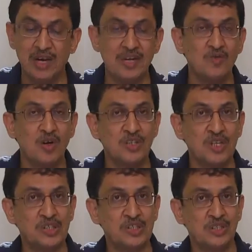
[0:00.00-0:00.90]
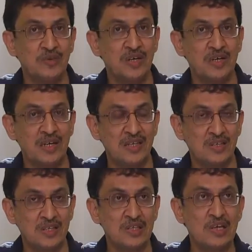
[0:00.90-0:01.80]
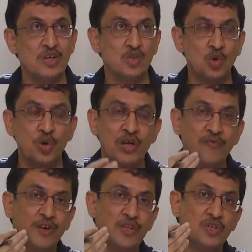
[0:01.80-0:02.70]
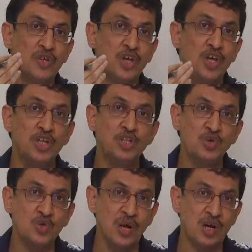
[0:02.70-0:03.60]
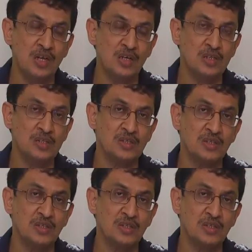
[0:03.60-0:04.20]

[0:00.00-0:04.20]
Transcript: is what section 79 says. So if it is in use articles,